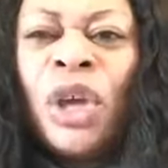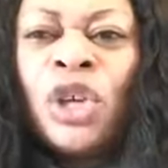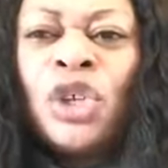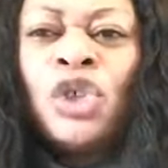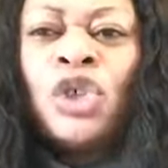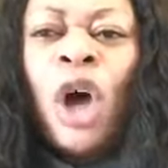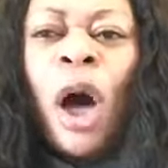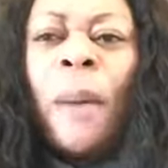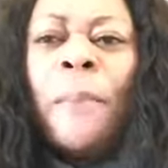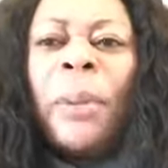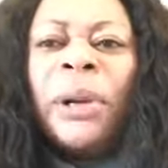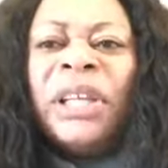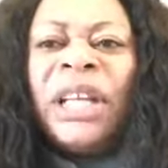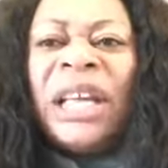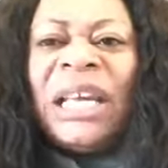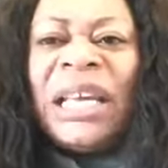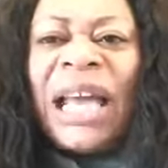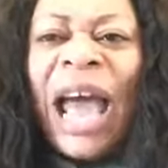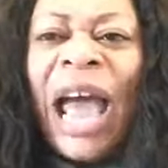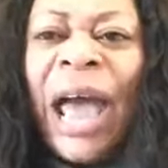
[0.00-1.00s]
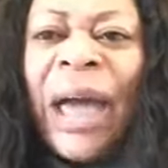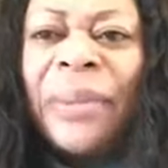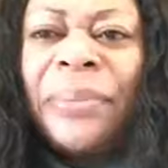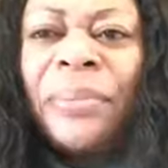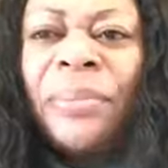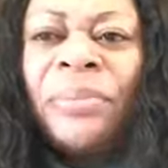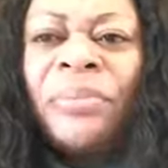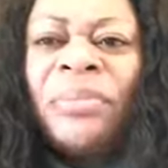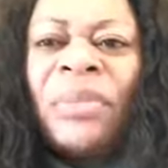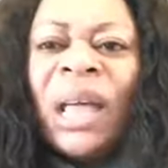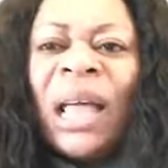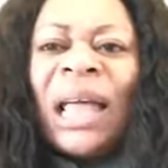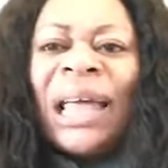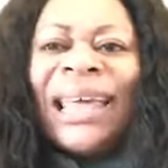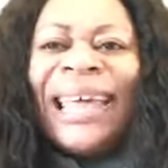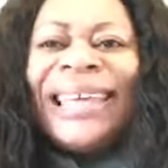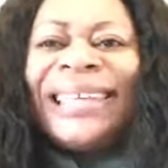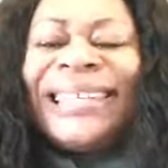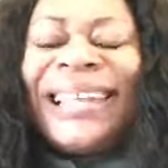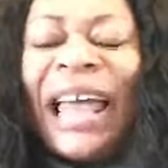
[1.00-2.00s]
somebody here,
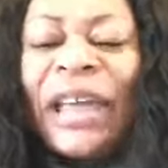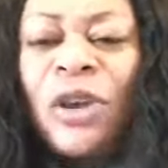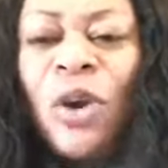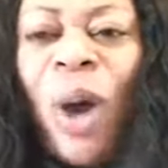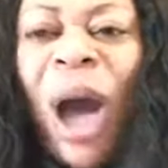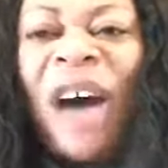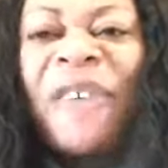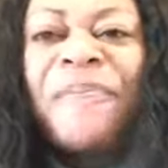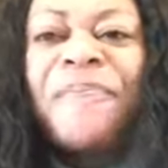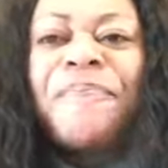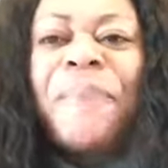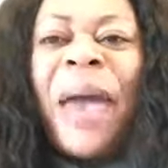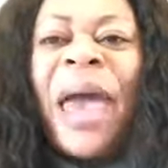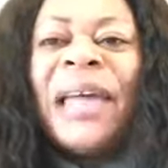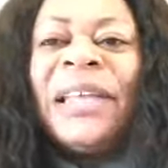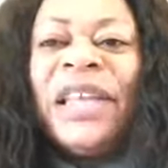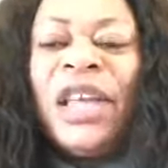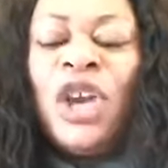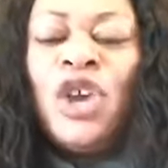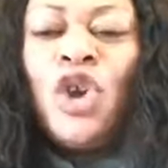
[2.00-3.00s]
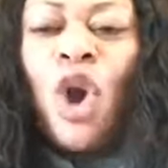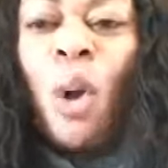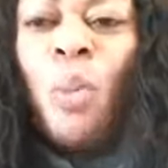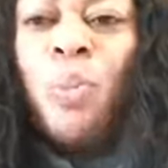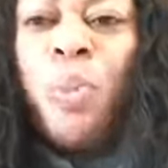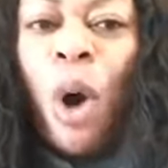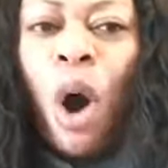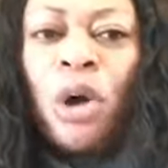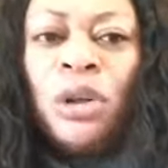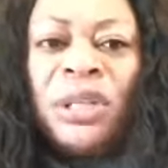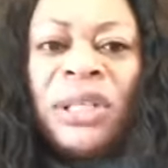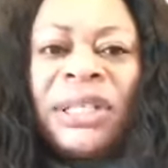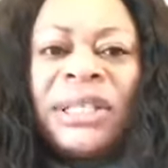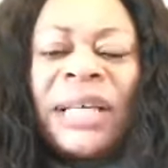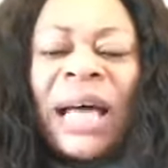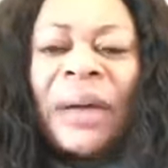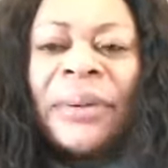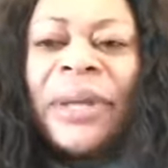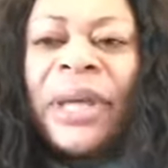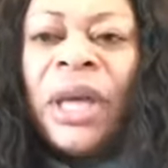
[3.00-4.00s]
it's like you have pain in your
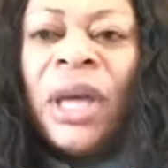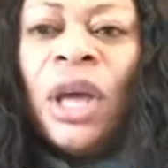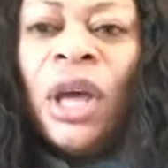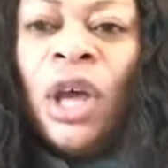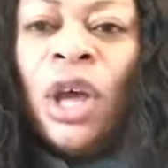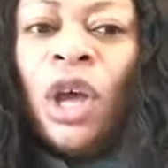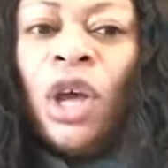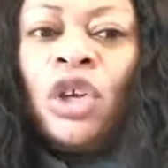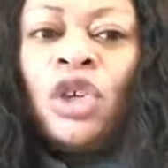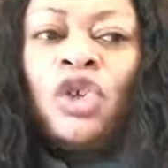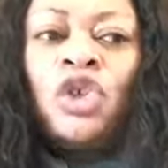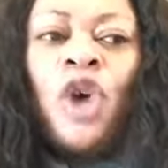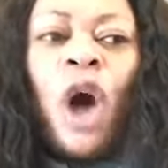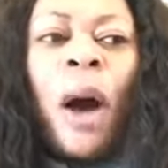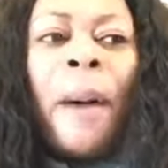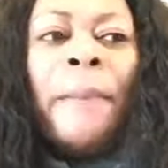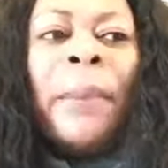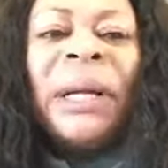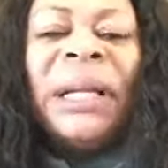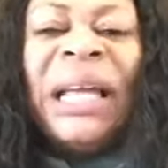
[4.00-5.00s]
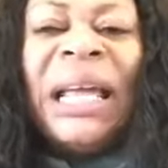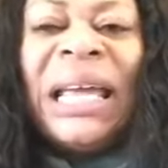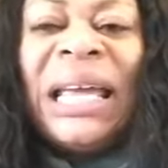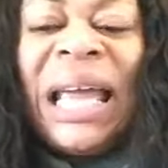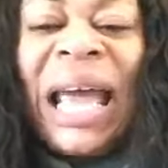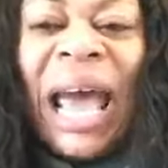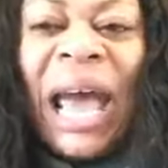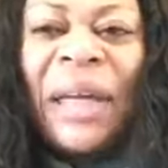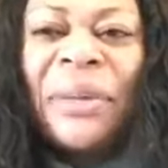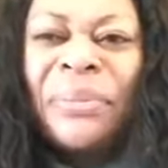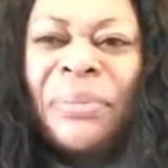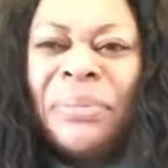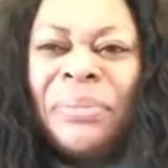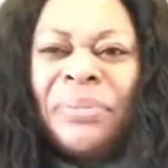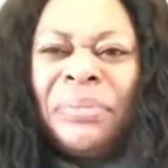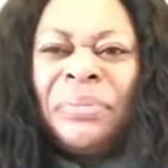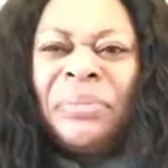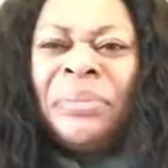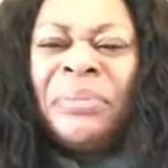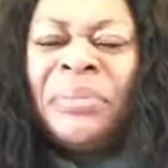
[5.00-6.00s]
bones. Somebody here,
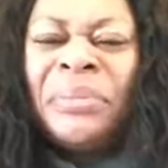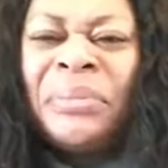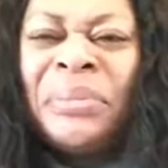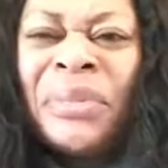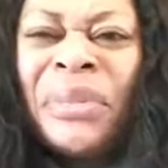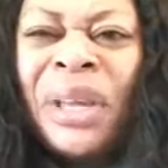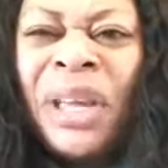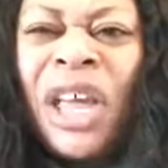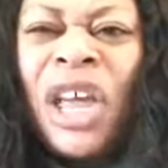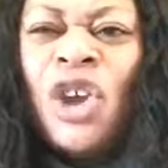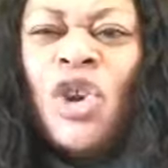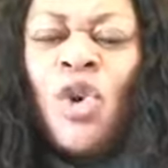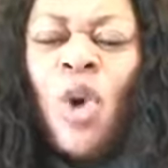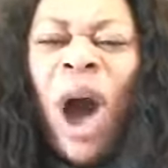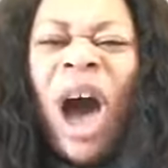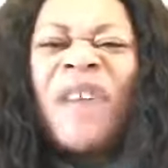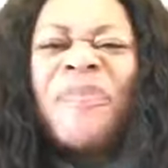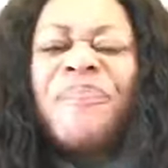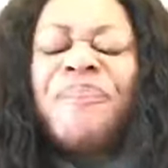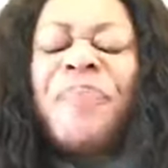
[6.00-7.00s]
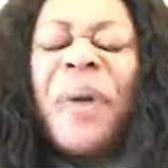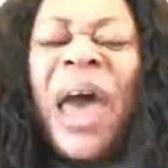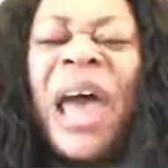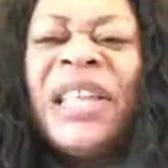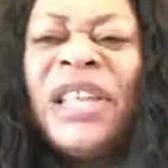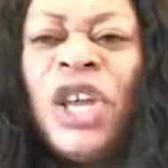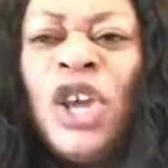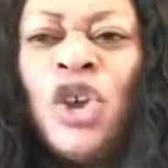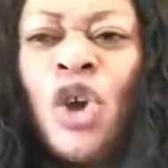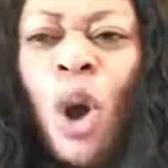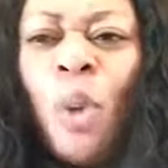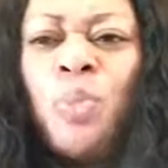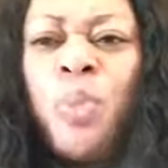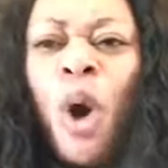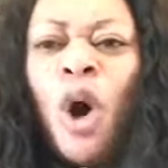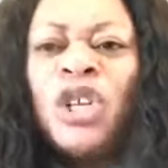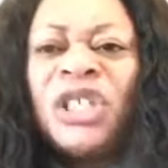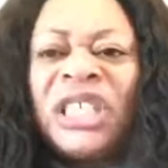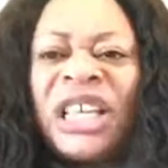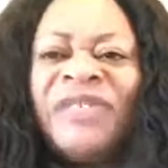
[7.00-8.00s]
if you have pain in your
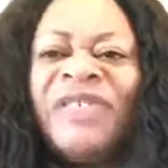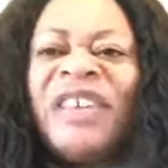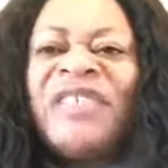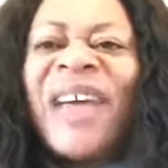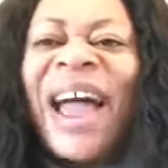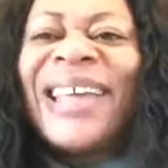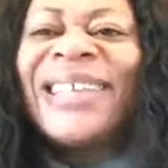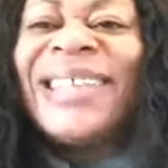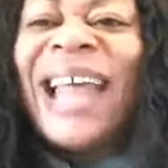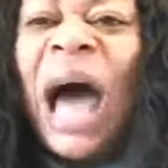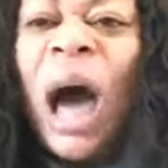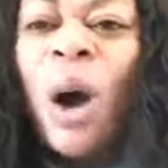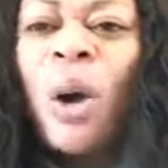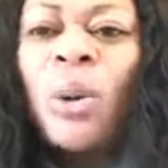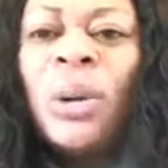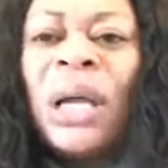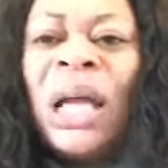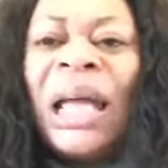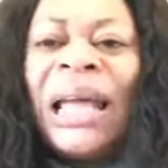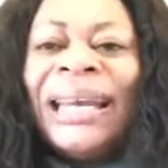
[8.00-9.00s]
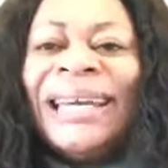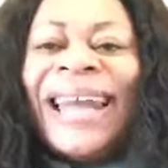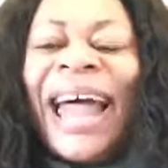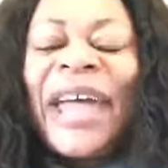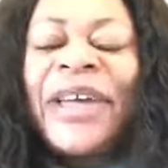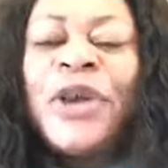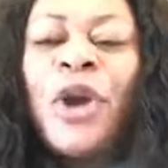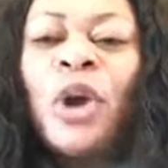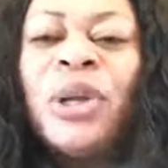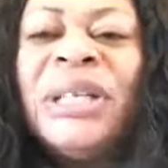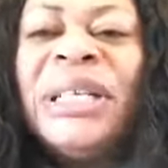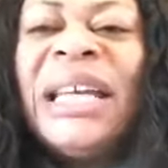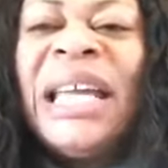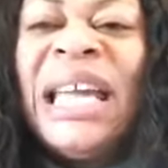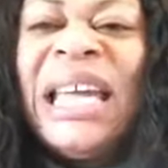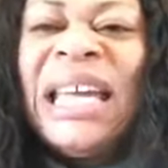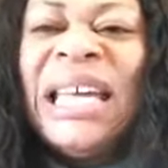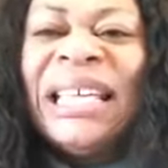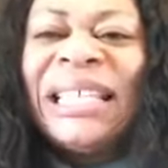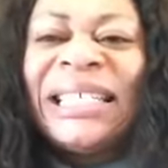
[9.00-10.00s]
bones, even right now, like your
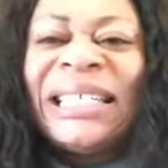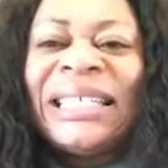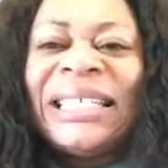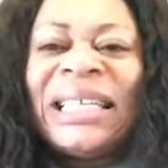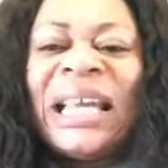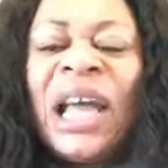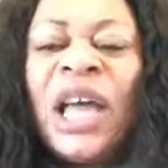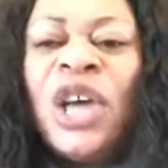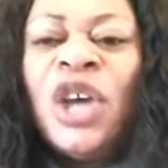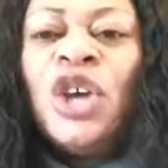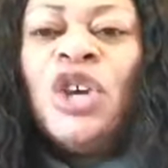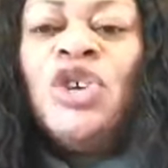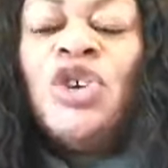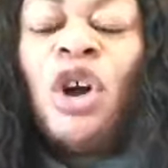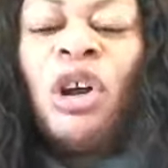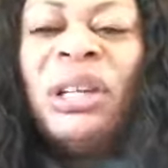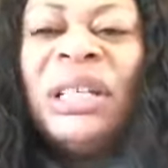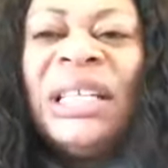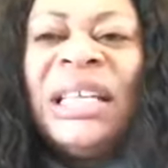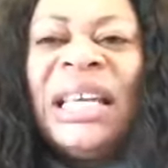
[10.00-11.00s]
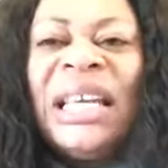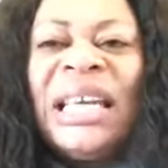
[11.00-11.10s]
knees are